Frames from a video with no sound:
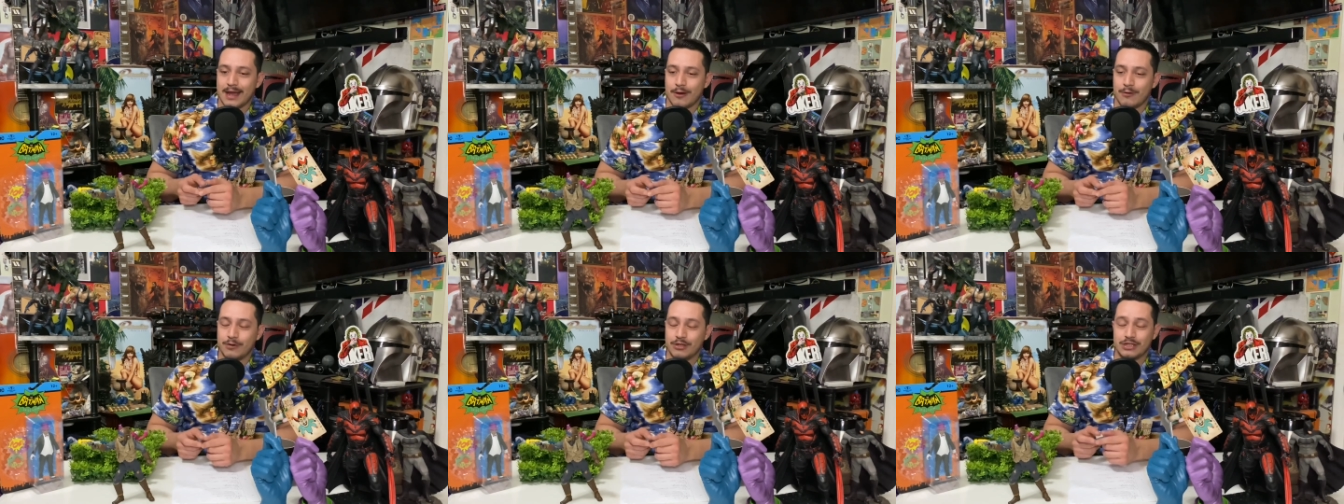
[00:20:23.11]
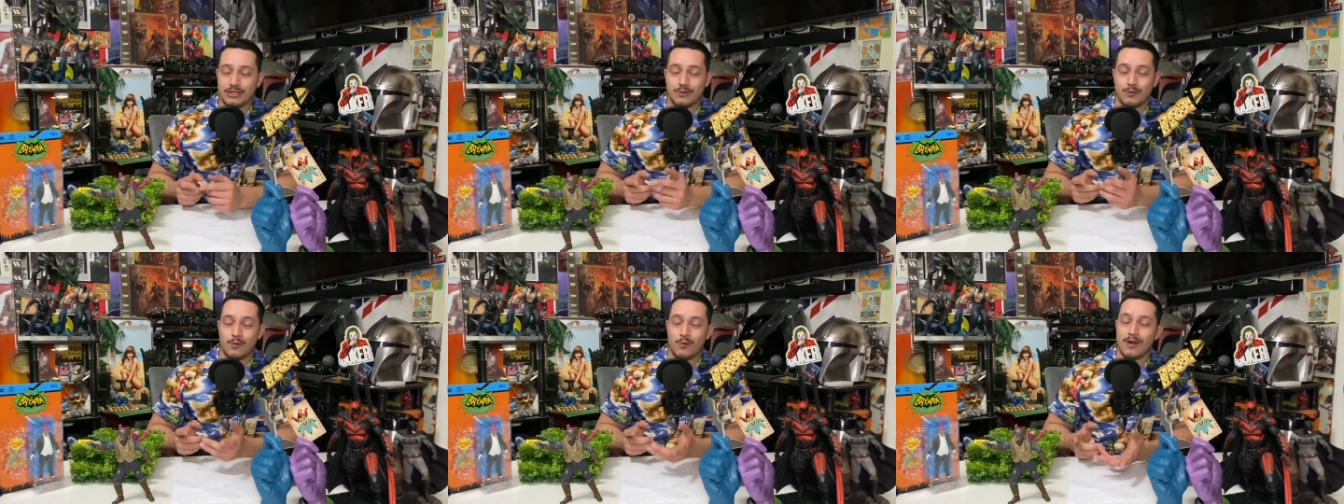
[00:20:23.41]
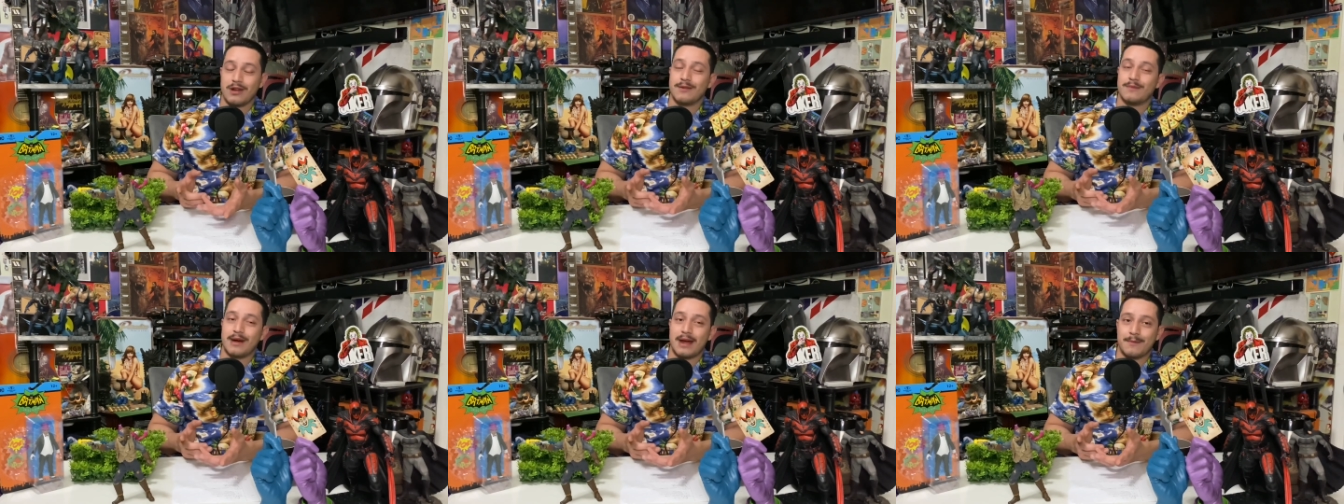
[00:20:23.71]
which is
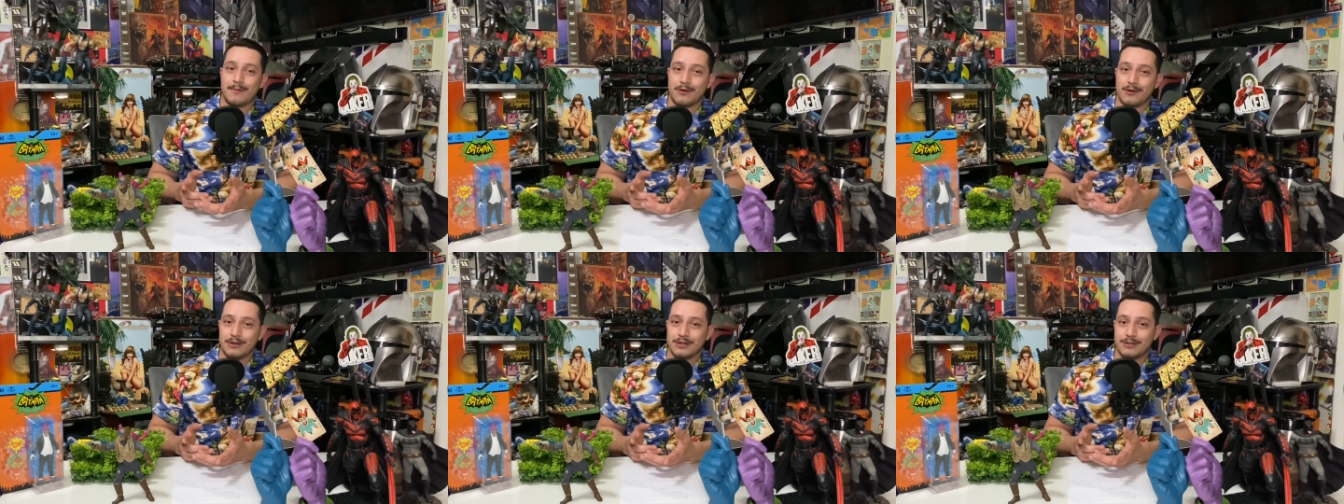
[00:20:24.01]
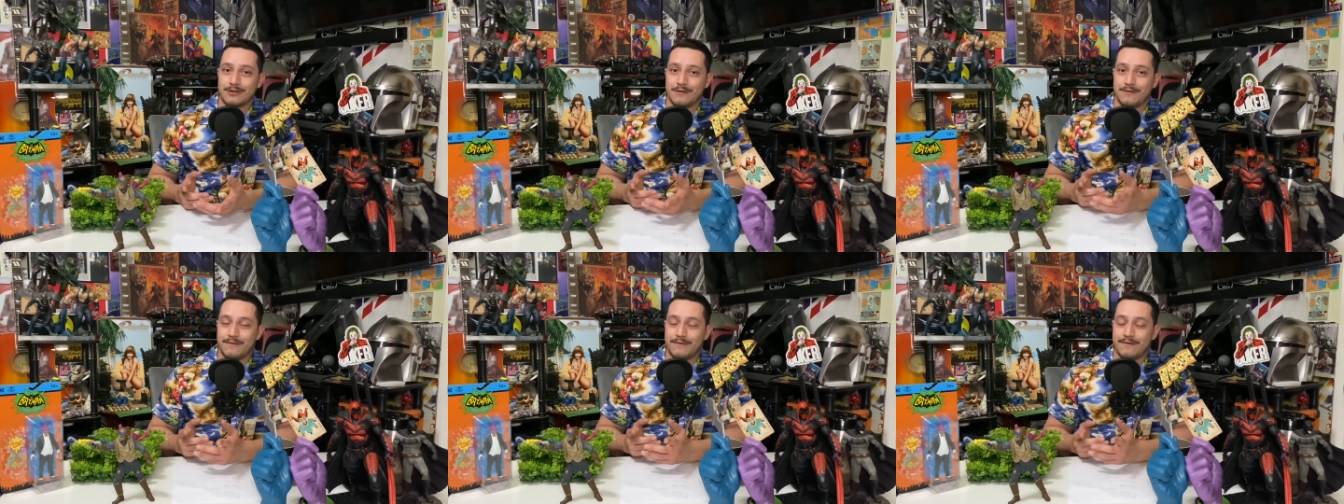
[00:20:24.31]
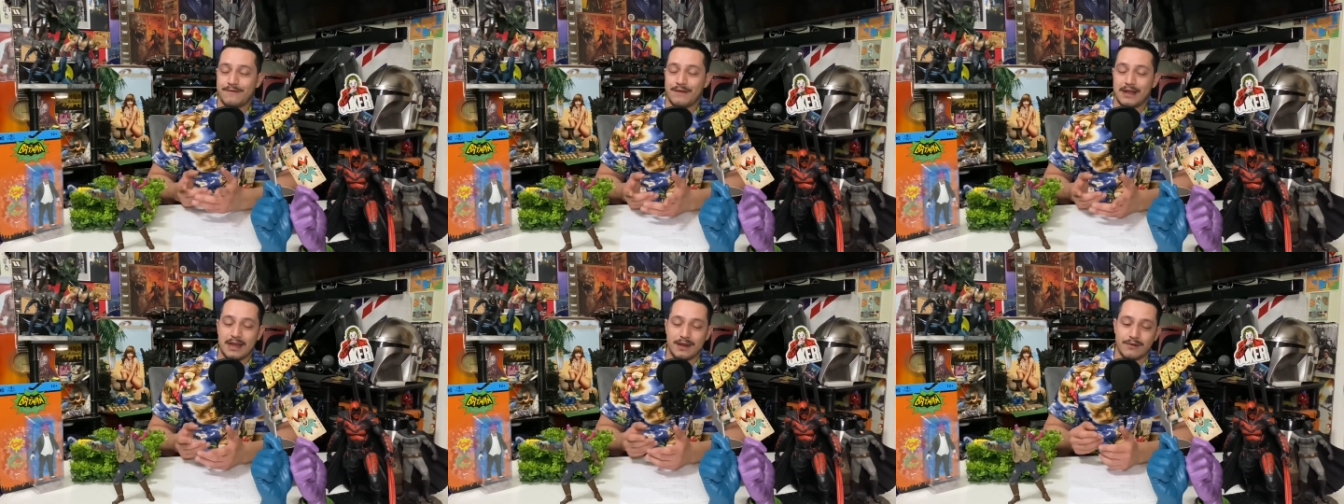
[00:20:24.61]
one of my personal
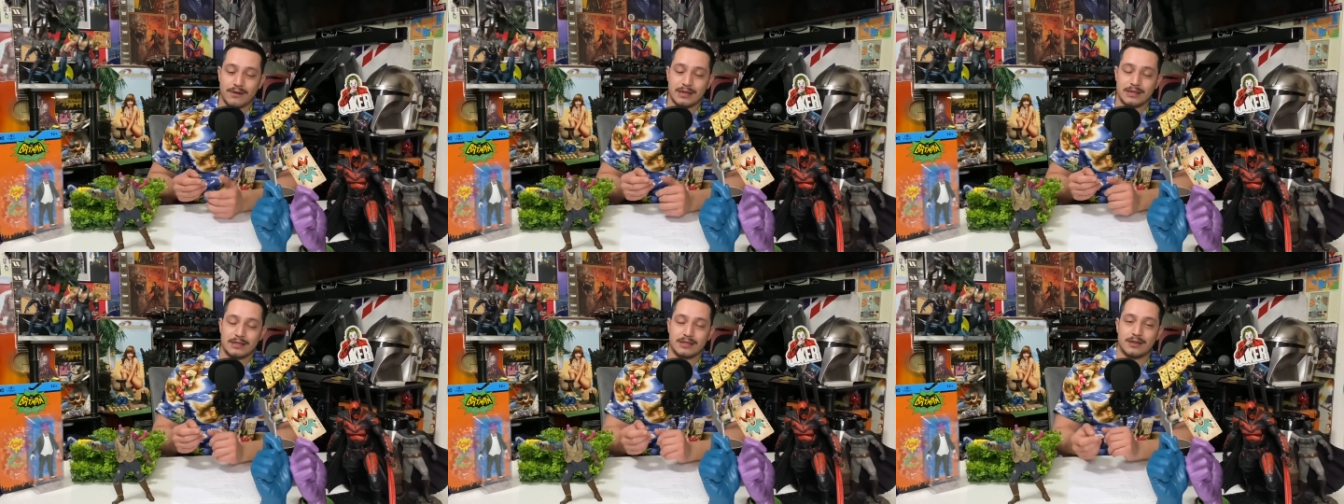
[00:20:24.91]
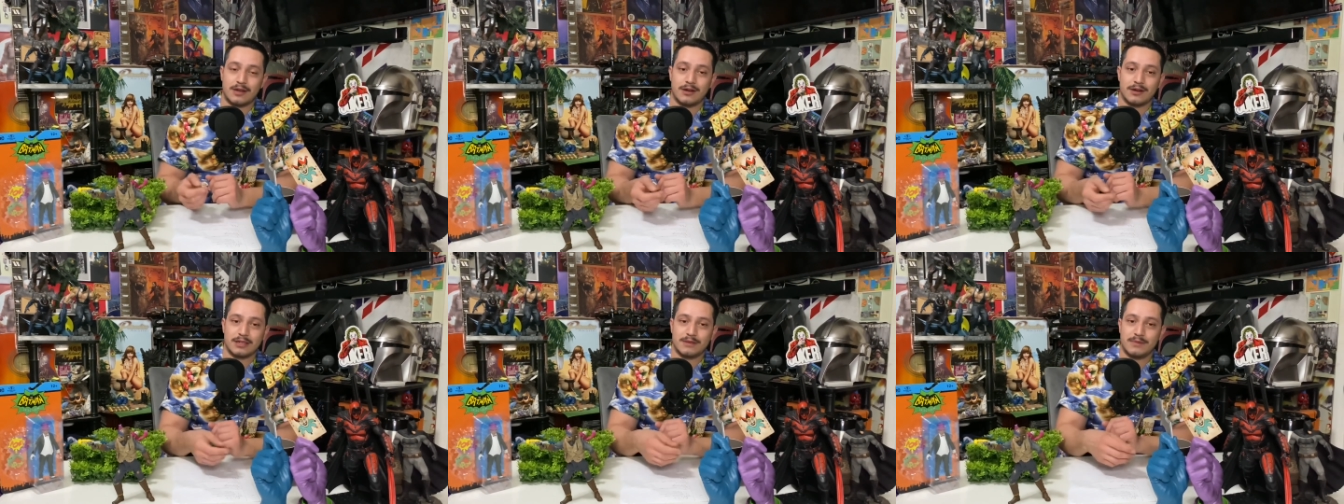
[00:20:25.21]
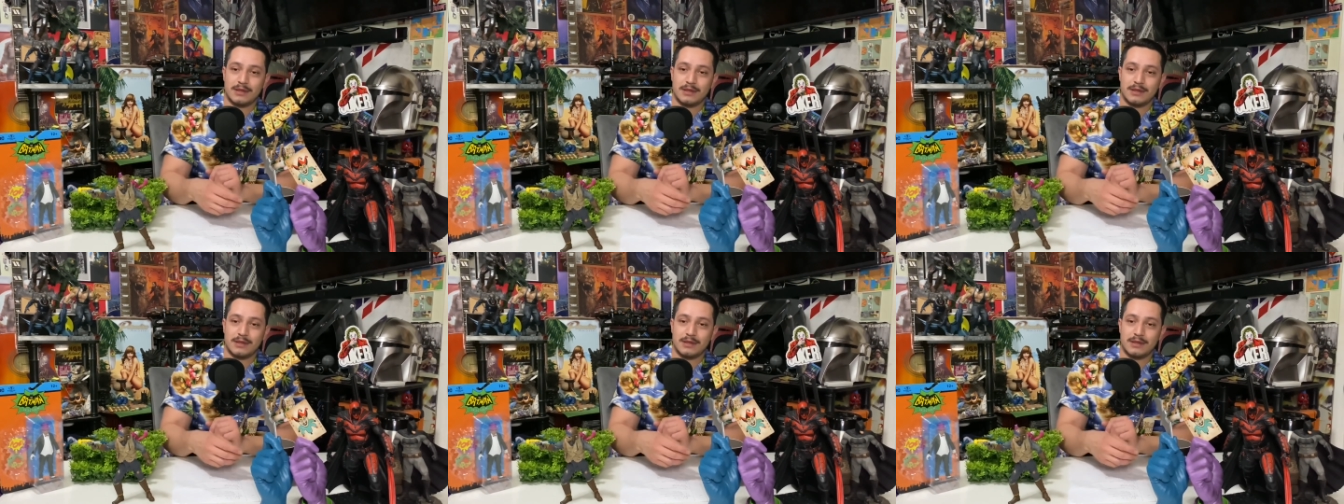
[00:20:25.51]
favorite songs